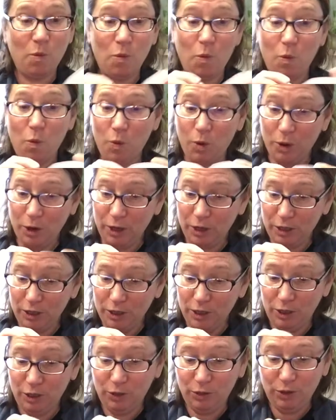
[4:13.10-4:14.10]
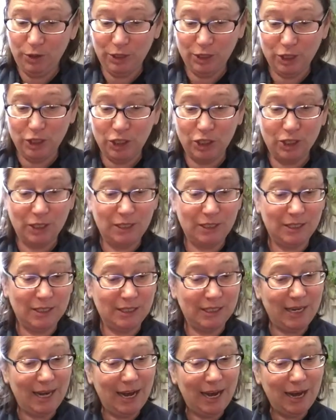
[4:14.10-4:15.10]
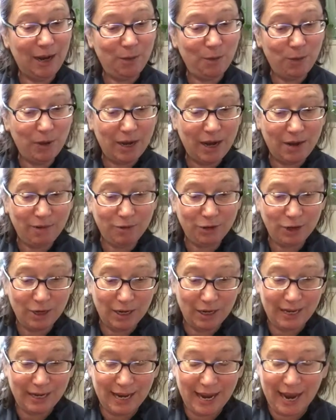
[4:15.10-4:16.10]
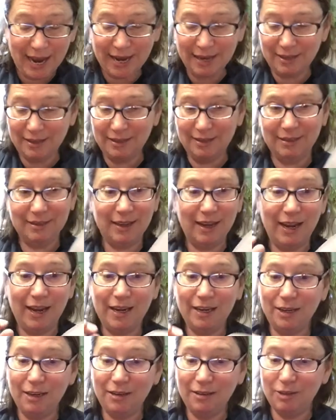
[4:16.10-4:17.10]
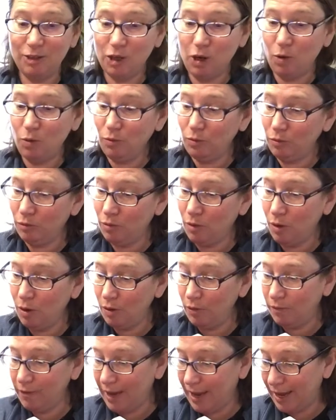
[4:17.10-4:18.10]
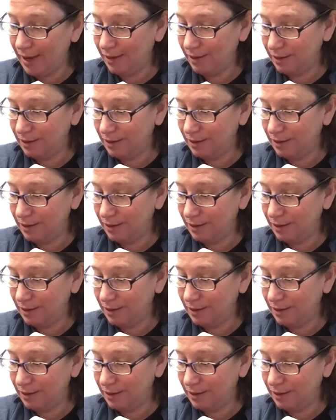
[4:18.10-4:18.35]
or you can just take whatever you get and don't throw a fit.